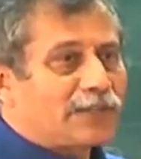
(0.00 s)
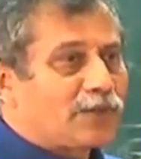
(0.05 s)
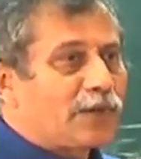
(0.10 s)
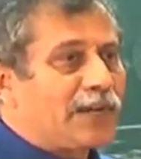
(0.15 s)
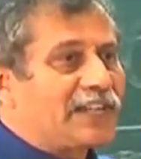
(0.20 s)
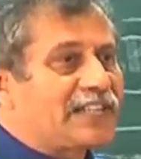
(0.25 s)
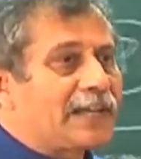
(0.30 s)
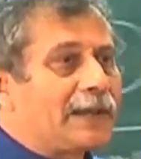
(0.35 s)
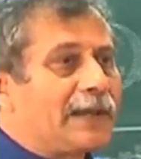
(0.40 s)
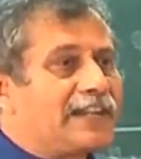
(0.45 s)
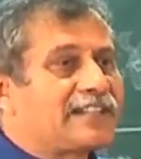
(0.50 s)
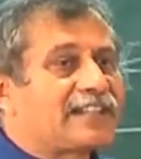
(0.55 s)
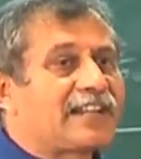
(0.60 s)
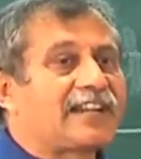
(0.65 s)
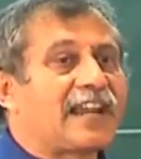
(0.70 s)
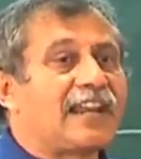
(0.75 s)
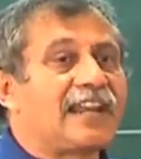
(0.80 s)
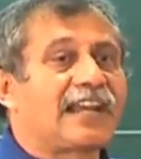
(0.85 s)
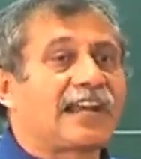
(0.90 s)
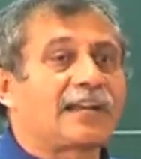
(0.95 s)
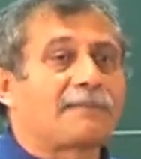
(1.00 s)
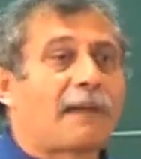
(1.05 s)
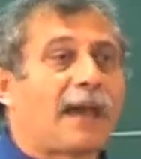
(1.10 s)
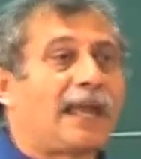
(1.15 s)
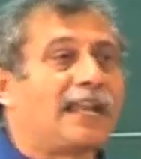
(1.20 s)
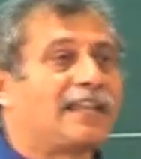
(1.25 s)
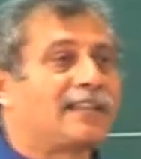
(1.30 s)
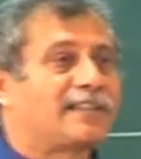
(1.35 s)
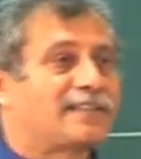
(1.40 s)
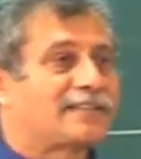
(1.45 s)
so it's a, it's a delicate
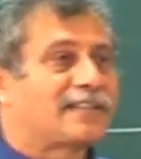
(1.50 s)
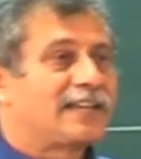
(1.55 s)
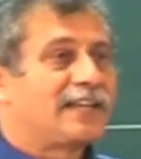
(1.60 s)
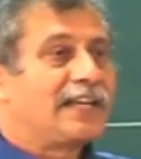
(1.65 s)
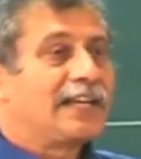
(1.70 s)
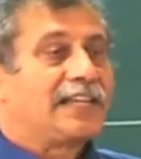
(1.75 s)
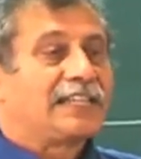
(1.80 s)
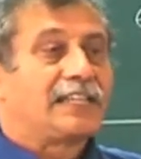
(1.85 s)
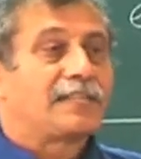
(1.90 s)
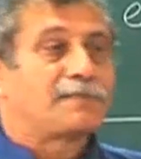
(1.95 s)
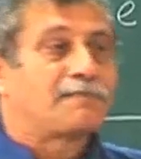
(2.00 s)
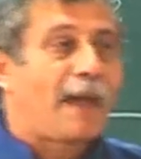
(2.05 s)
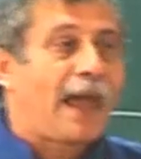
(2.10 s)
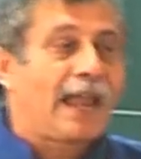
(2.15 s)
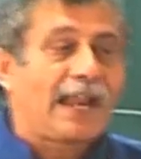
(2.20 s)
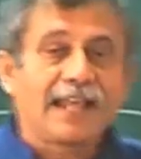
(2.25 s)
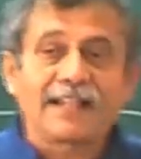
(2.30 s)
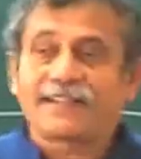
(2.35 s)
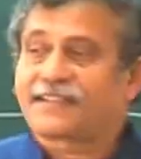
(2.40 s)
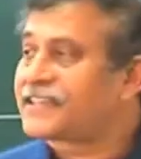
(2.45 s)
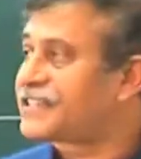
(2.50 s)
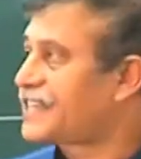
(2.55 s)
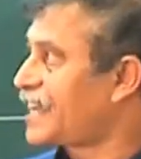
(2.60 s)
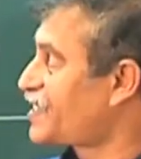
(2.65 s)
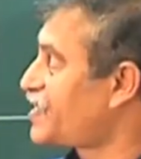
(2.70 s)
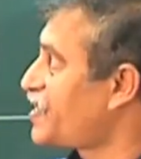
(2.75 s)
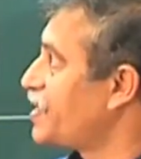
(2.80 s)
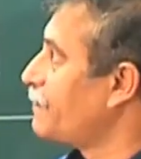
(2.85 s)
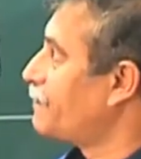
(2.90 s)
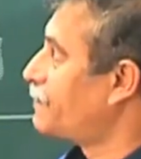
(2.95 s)
balance. This balance is
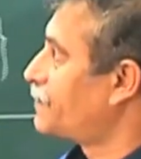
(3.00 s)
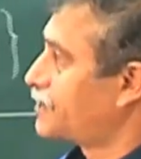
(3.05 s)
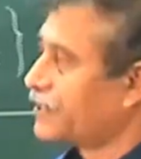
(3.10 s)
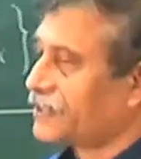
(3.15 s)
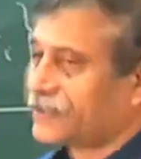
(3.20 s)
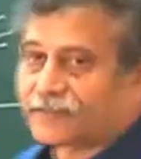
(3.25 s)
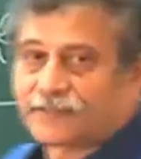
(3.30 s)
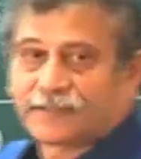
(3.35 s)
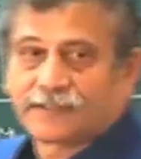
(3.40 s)
achieved